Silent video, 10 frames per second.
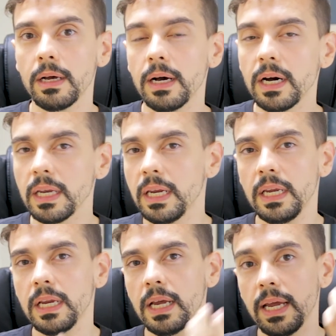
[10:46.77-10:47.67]

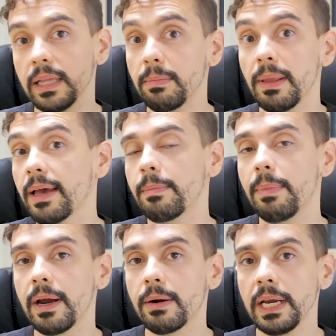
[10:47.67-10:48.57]
honey, and the
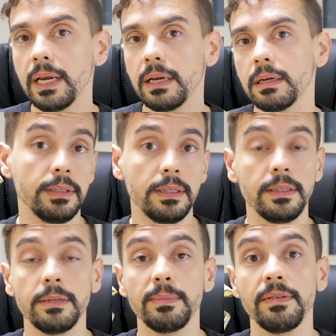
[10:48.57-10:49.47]
blackberry. This
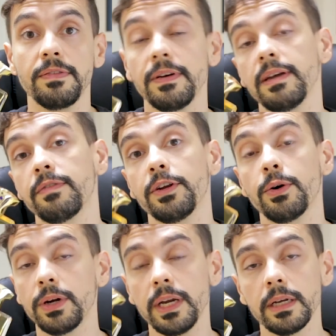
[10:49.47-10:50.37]
is my favorite
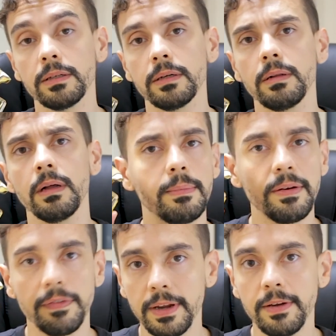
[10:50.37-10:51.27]
oriental, my
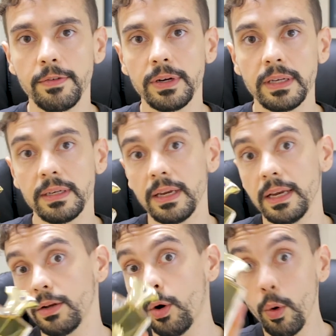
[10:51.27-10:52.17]
favorite
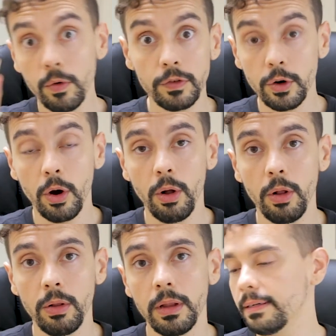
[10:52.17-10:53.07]
scent
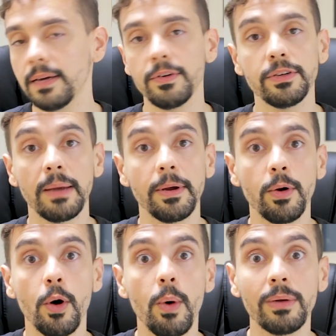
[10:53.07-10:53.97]
overall. Every time I
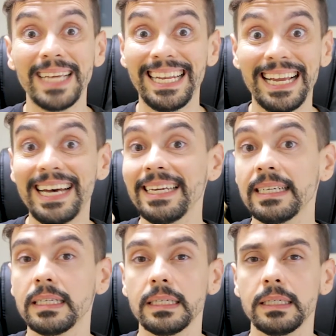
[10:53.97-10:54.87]
go out at
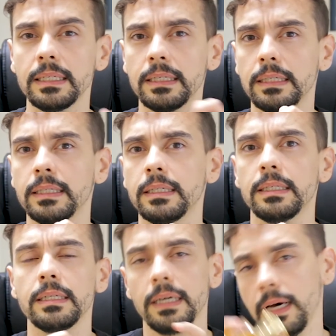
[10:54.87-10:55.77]
night,
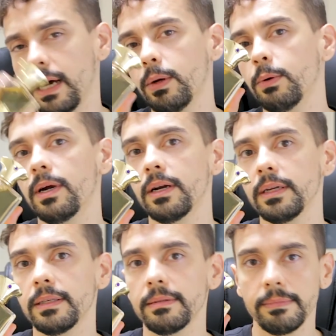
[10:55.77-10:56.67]
I will wear
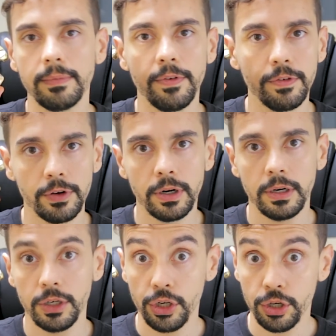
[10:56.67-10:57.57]
it for
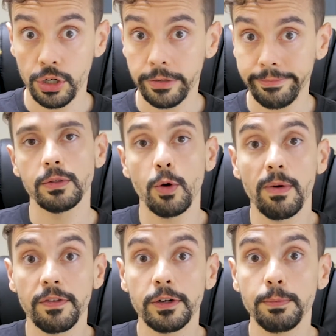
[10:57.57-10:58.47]
sure. So my
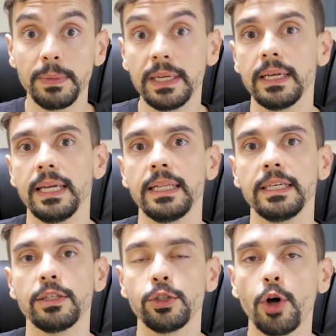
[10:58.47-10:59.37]
first pick in
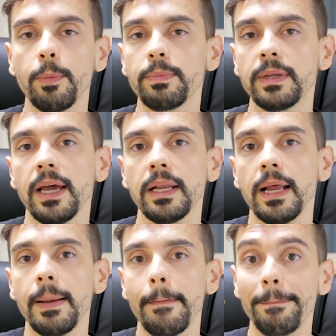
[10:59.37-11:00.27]
this top ten
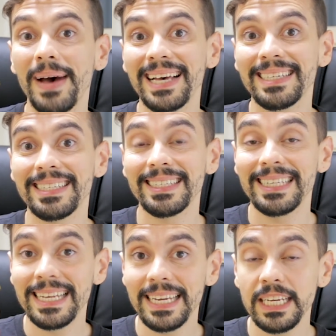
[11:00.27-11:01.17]
best
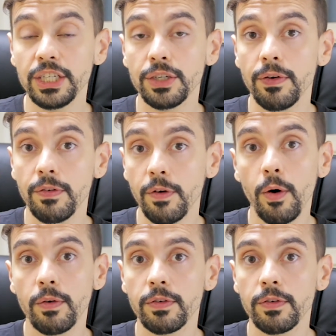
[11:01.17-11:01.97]
niche fall